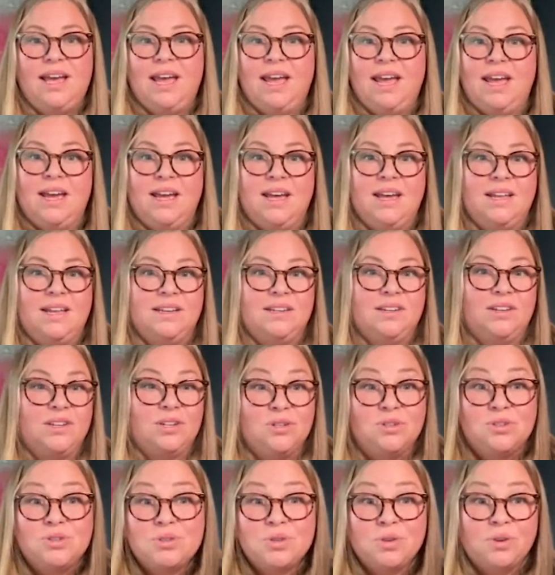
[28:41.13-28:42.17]
and
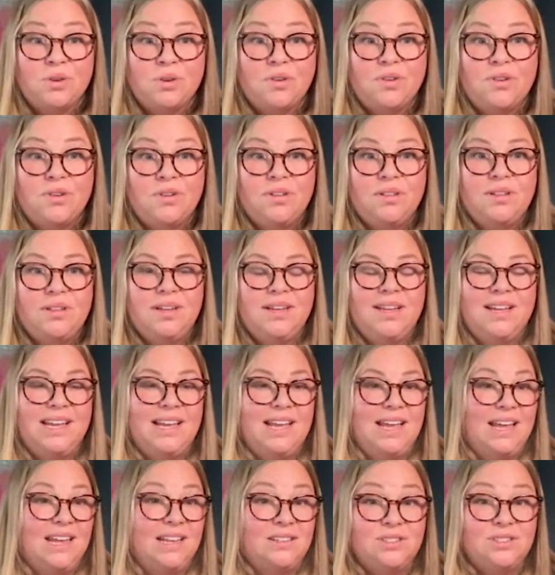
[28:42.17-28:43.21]
control
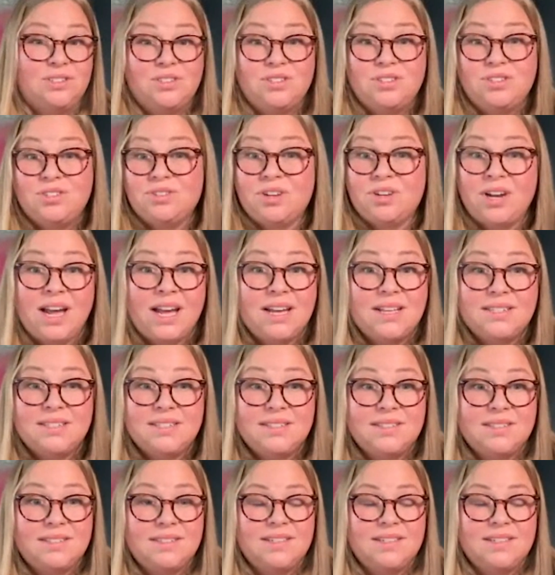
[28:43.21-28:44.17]
and stress,